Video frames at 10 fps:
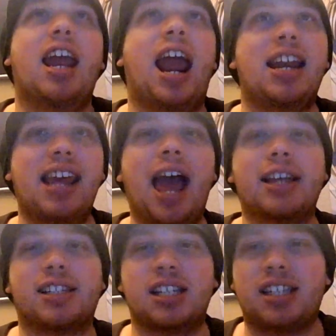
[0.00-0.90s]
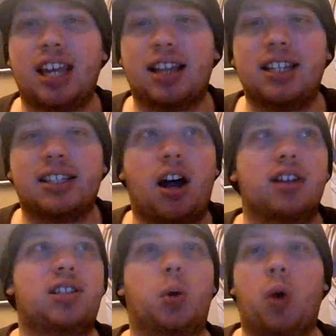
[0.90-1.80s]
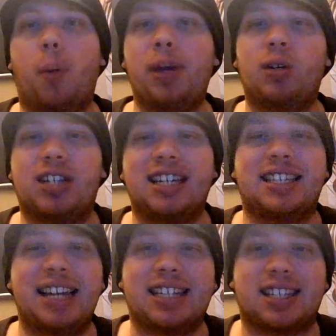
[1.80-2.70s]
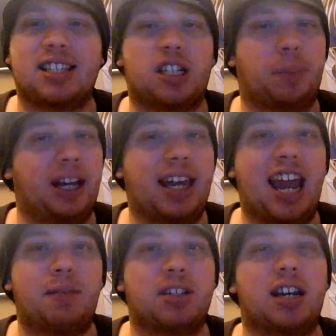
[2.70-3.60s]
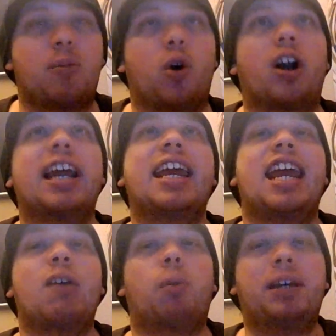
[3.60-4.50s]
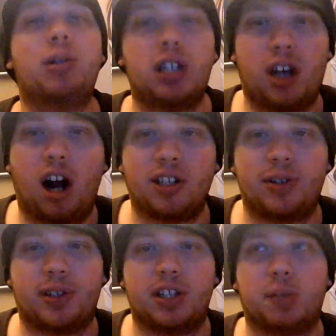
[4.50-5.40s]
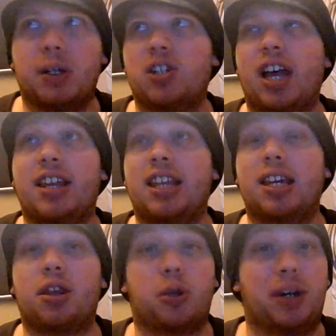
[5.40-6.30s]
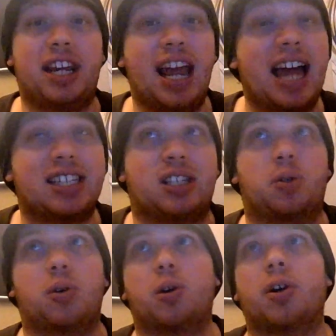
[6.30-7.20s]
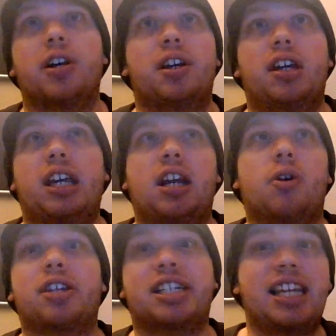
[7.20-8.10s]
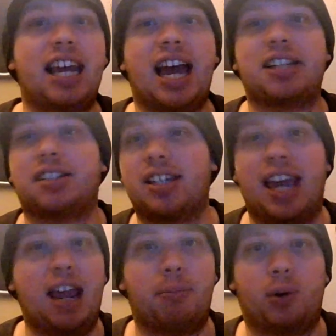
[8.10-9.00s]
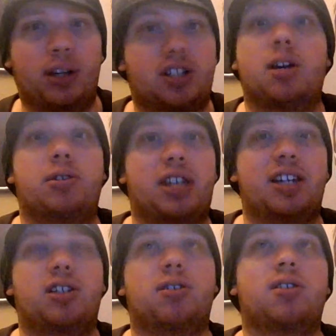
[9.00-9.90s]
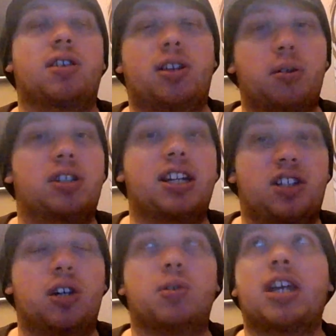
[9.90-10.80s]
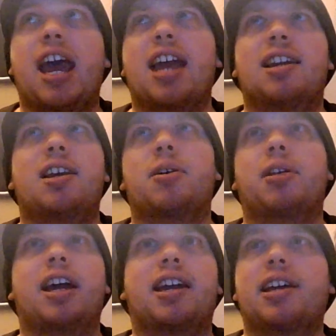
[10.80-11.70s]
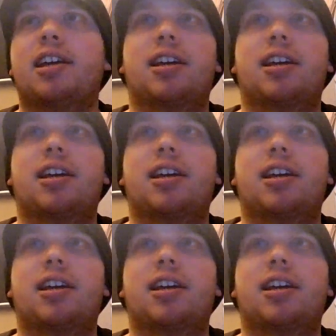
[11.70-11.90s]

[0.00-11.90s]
And yes, this console won't be using discs to play games anymore. It will be using cartridges, much like the 3DS or, you know, the DS, Game Boys, those things use, and, you know, like,